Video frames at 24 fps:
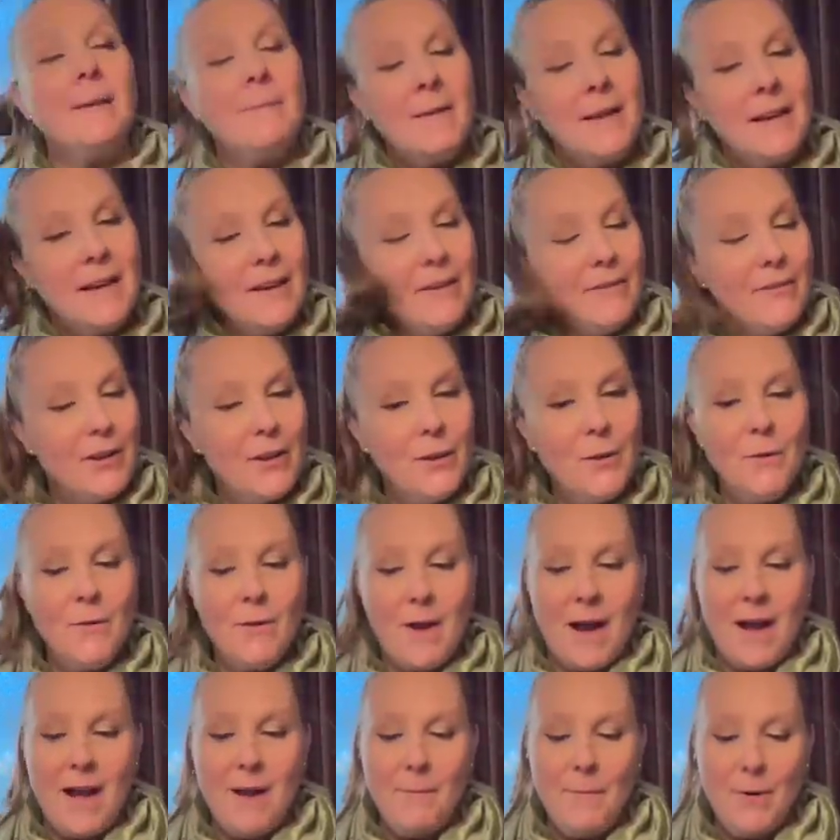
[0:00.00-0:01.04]
many of you,
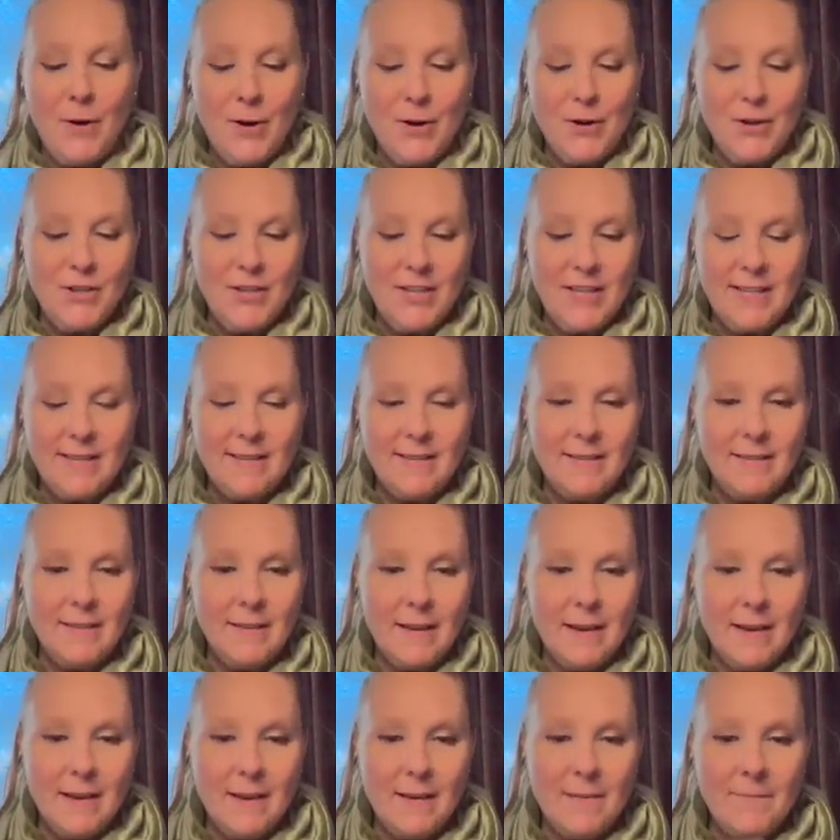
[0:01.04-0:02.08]
I purchased
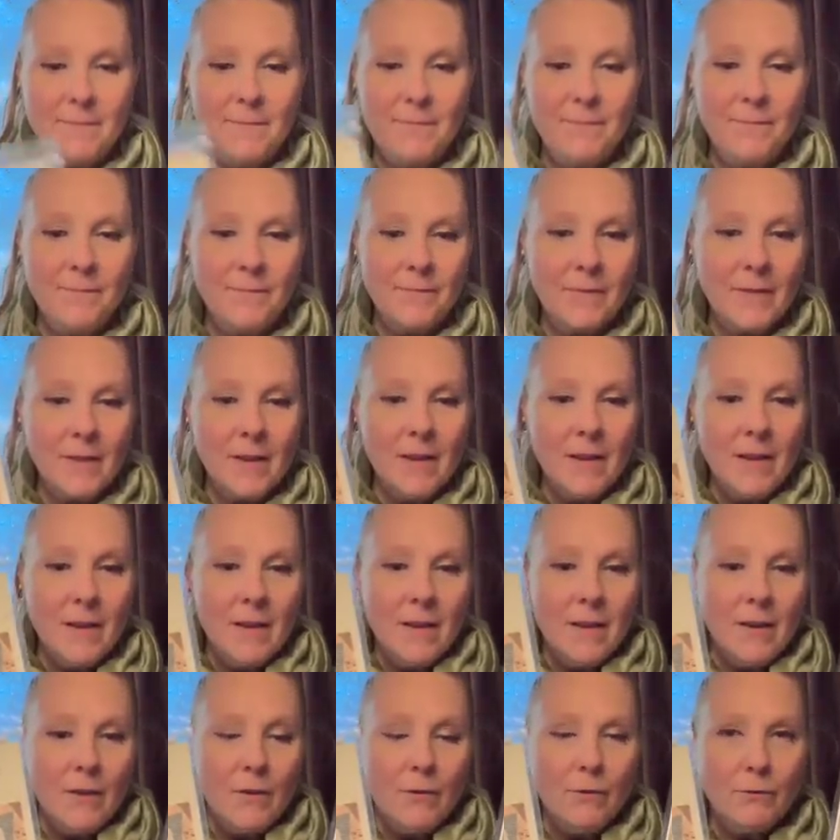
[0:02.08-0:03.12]

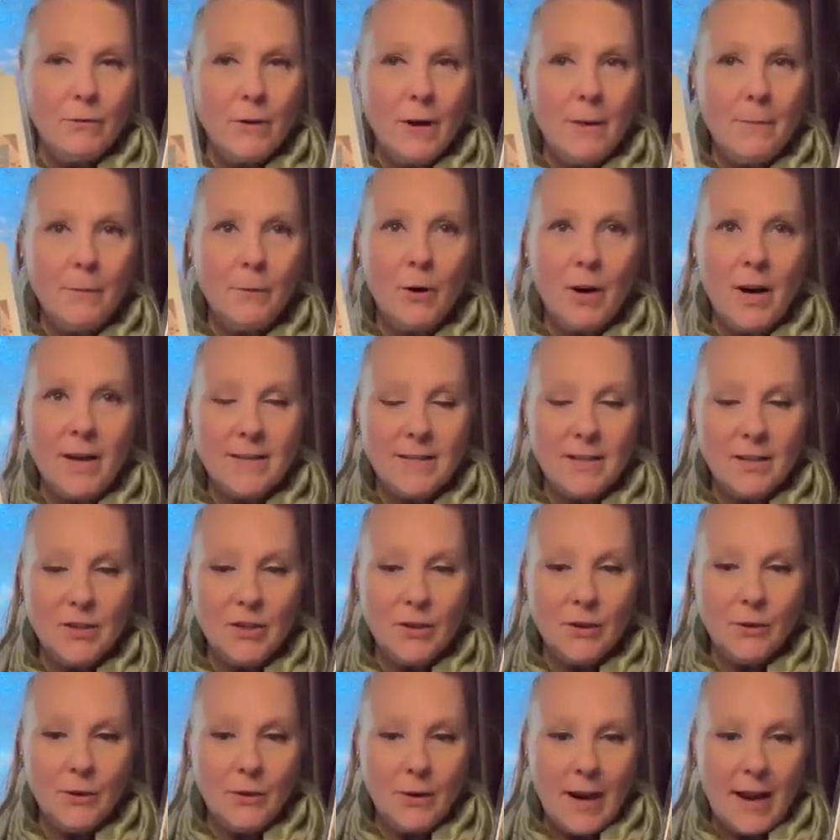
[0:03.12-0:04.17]
from Cross Stitch
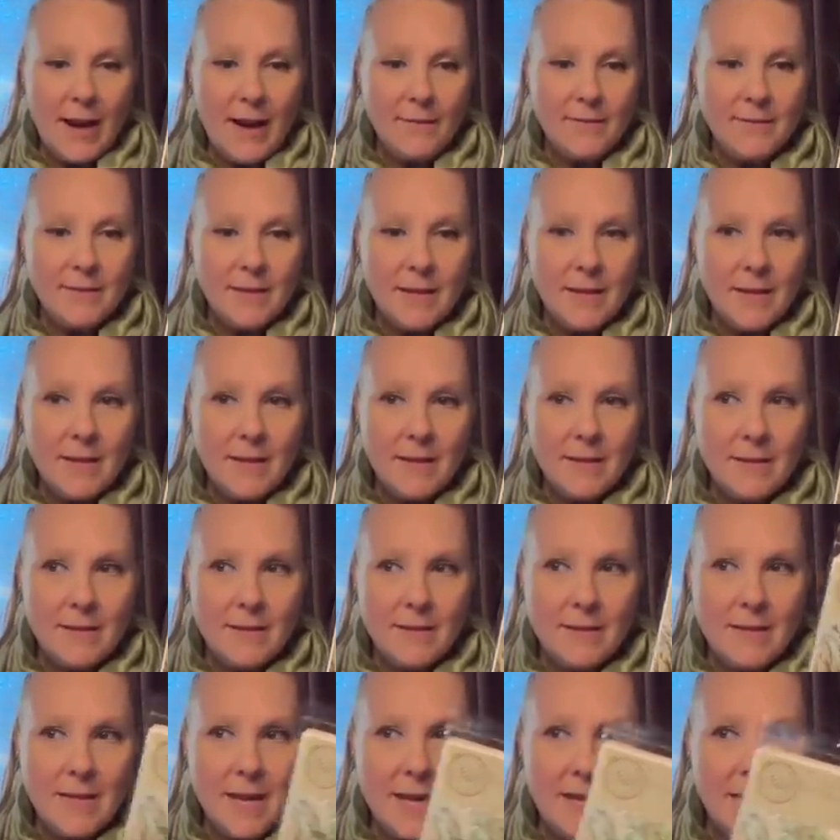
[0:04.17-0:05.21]
and Crafts in
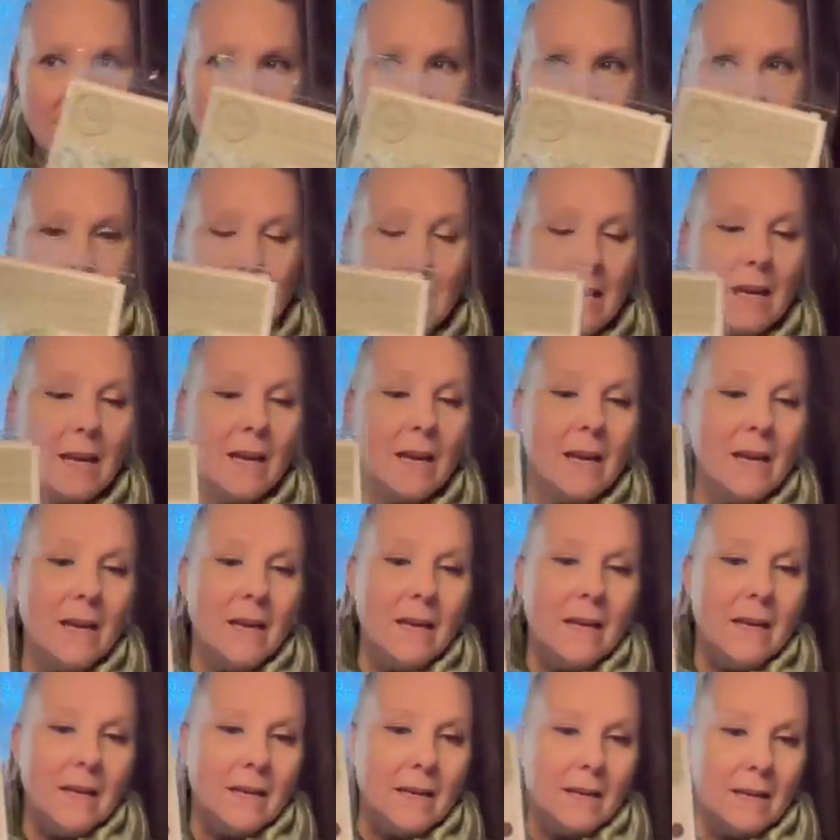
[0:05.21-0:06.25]
Tennessee,
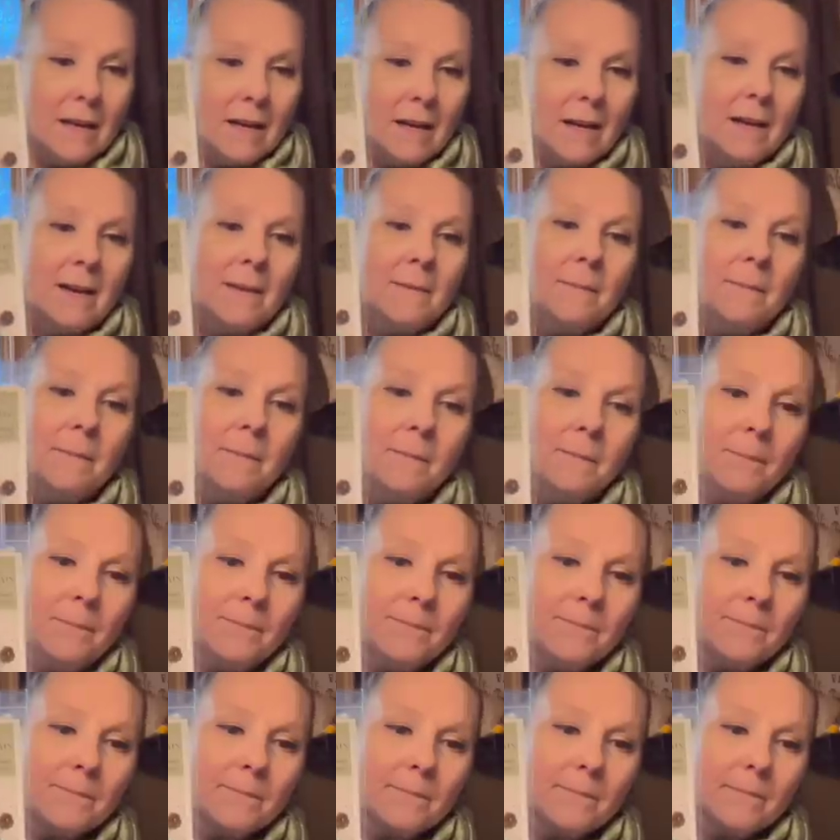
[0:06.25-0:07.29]

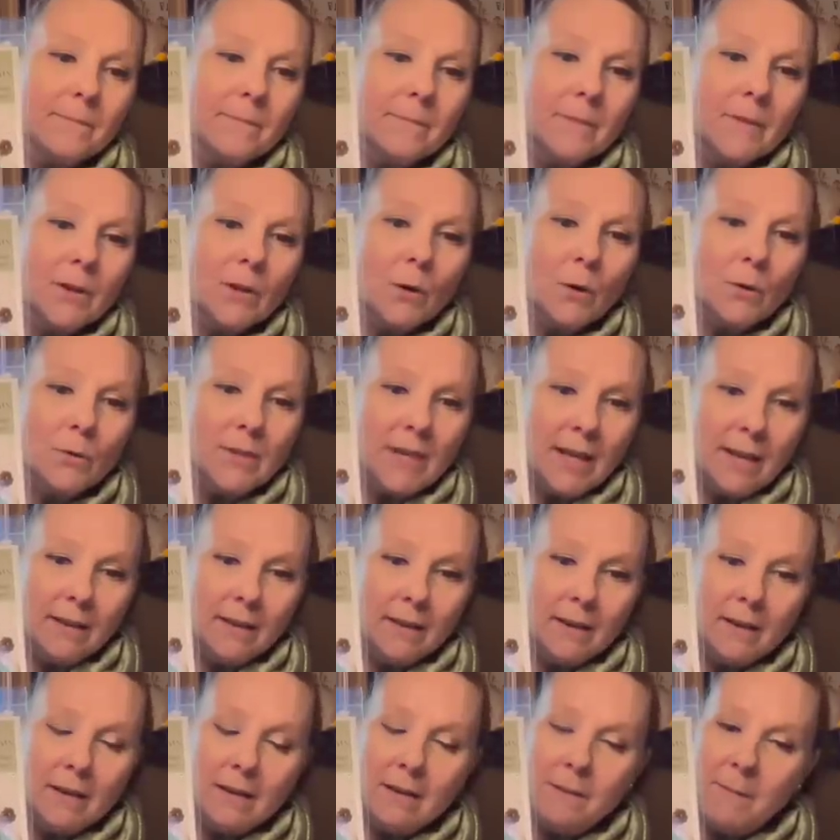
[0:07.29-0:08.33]
Go Tell
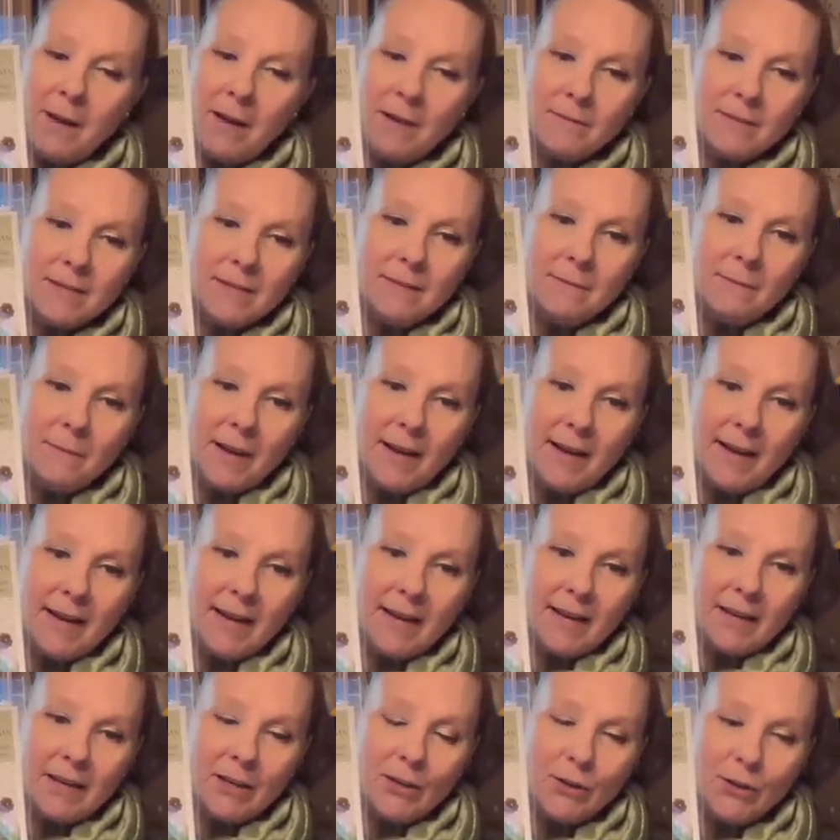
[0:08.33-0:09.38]
It on the Mountain by
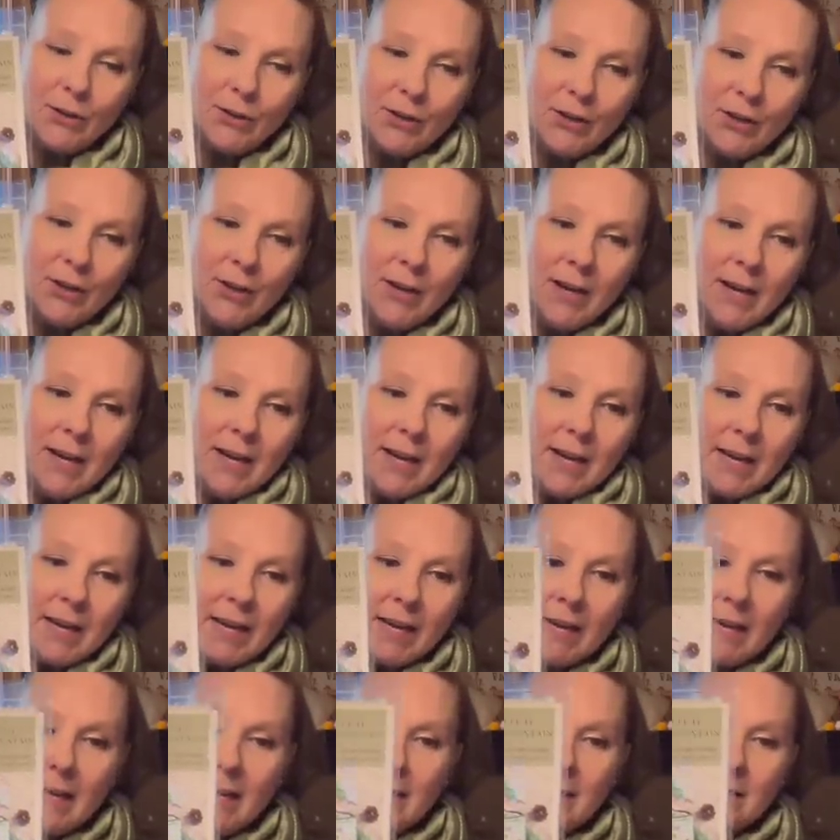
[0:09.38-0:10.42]
Annie Turner
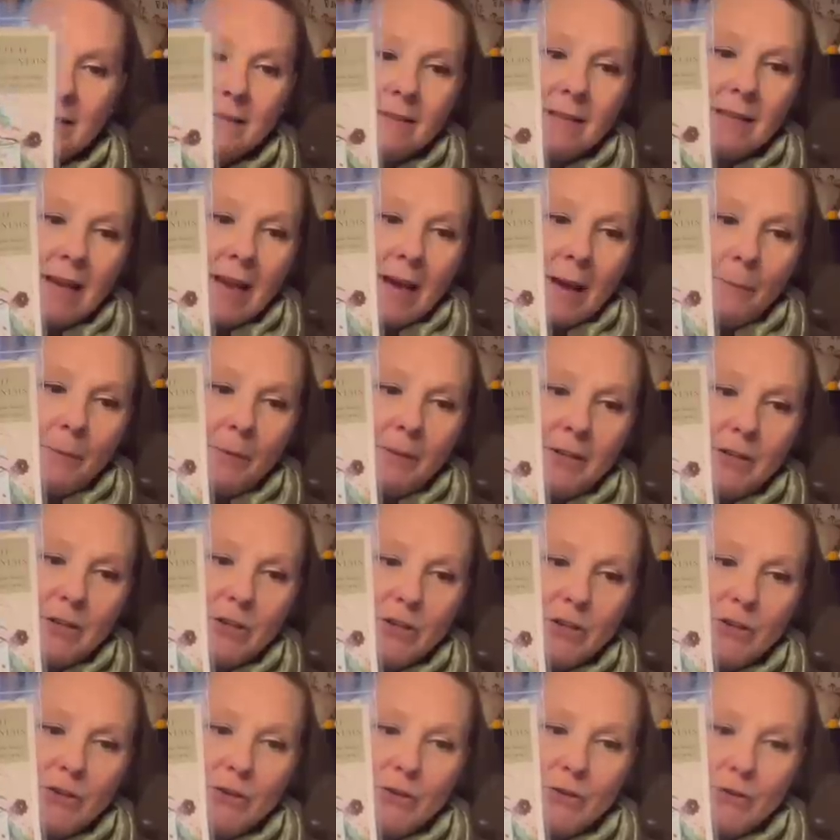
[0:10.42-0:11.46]
and the
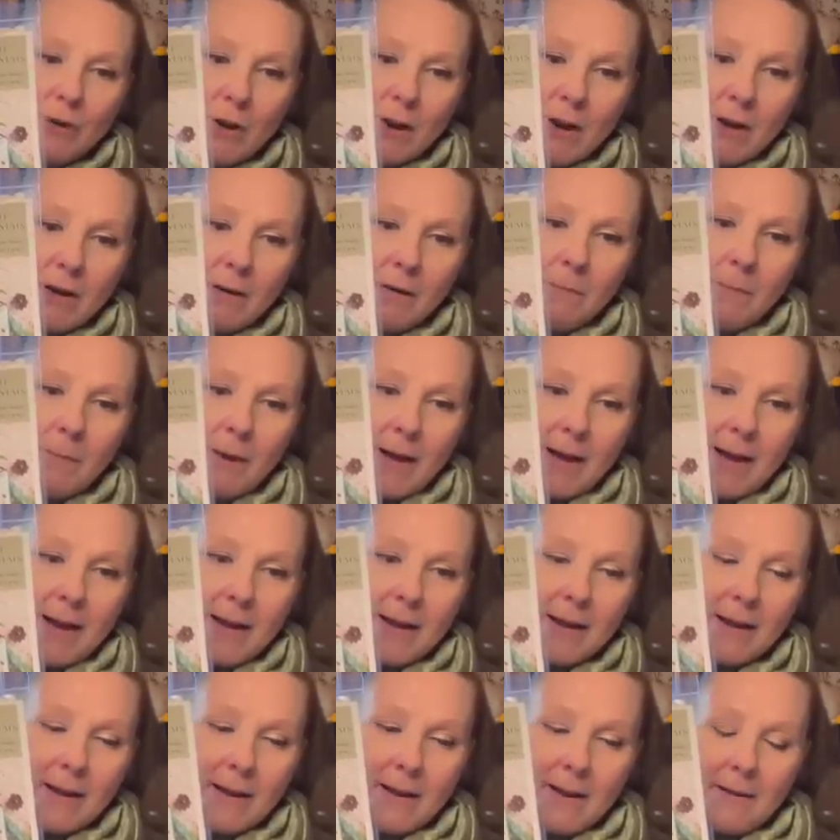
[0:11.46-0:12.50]
Appalachian Strong
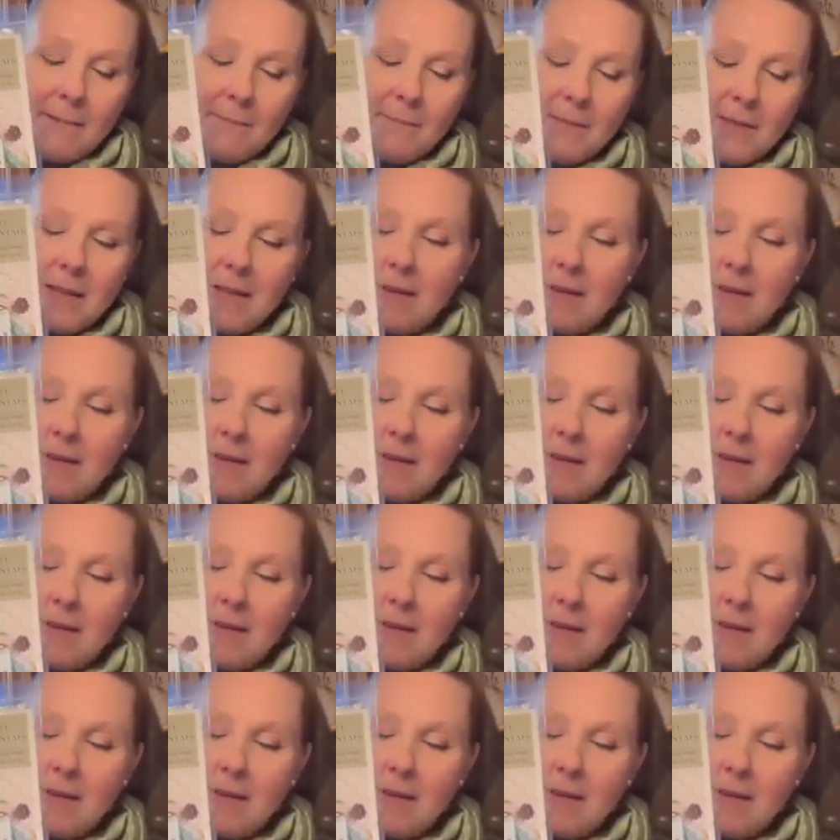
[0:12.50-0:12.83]
by the